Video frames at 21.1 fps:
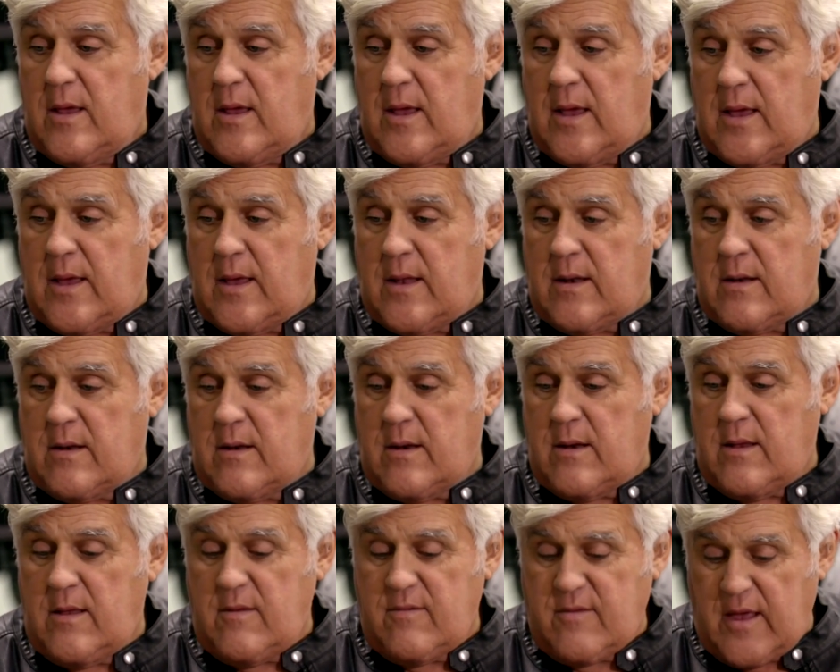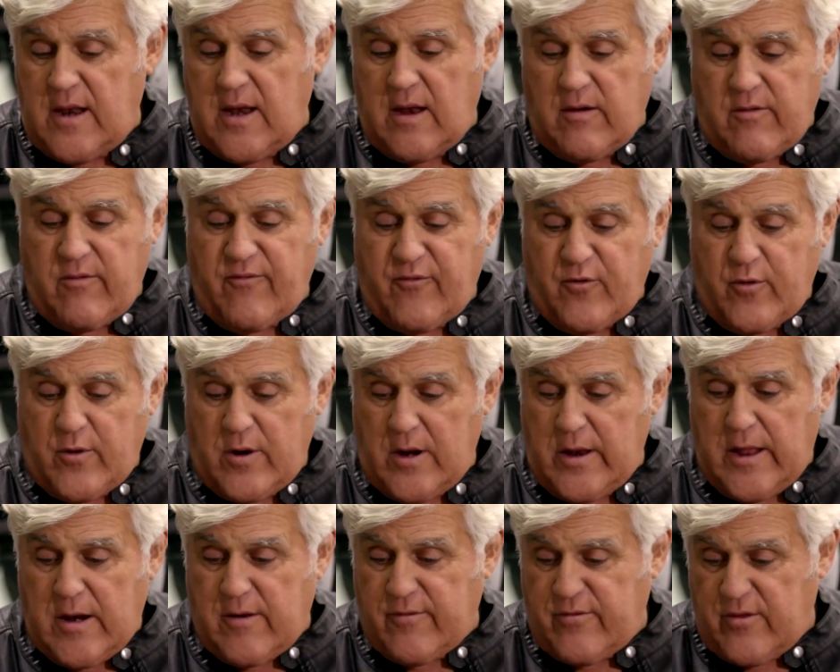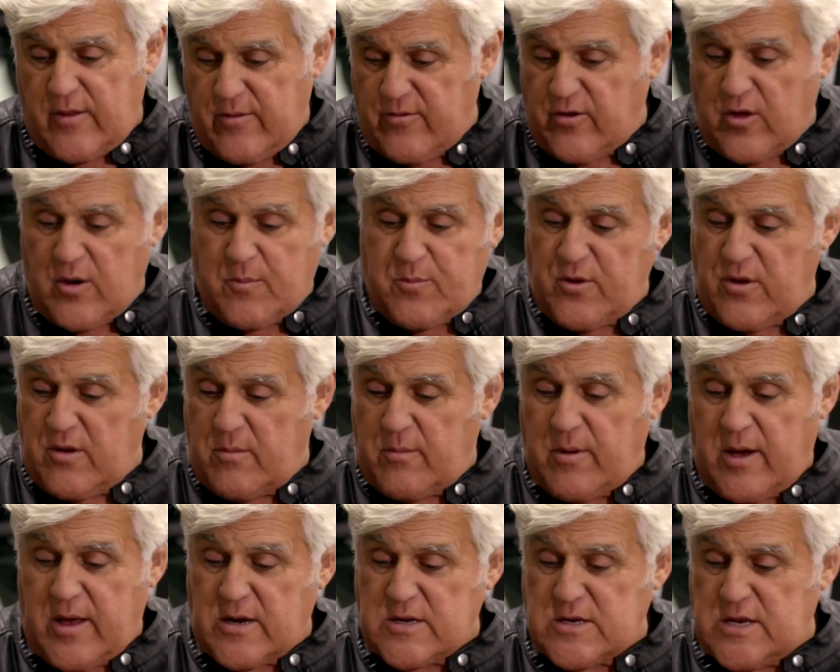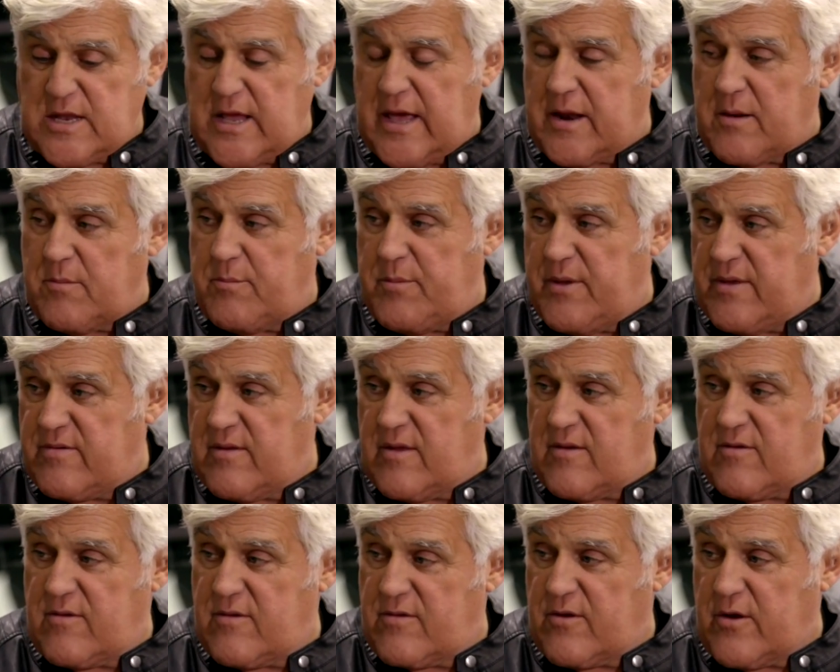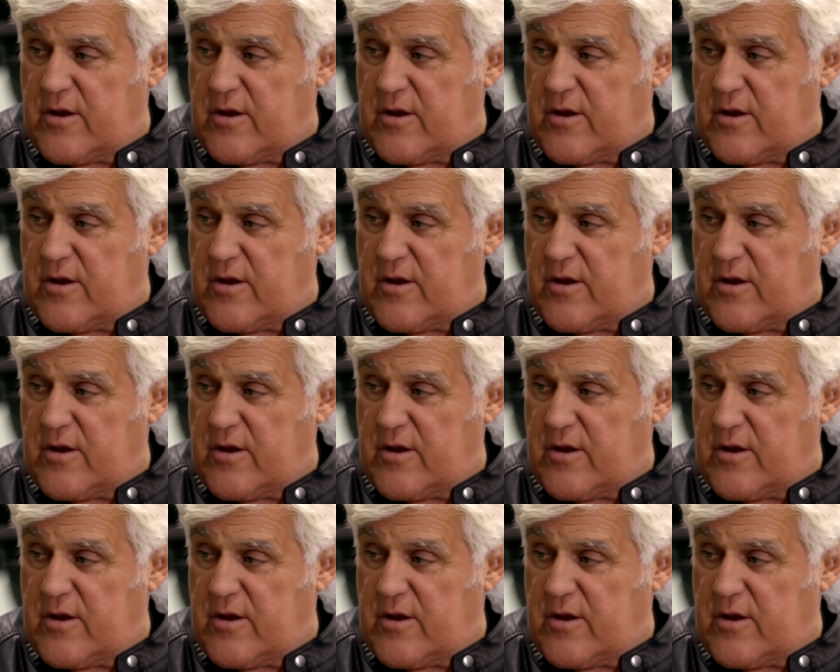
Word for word: And he sent Henry Ford a letter saying, it's going to put your Model T out of business, it's